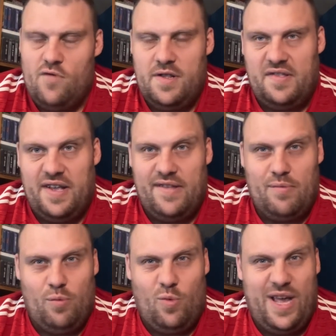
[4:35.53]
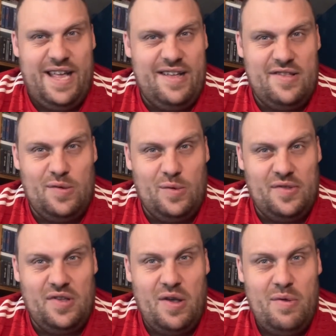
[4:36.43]
6 weeks or
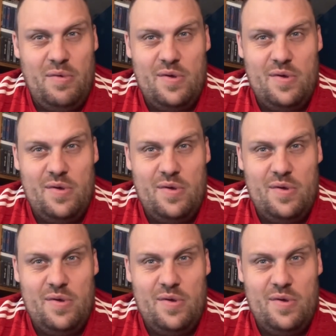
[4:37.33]
so.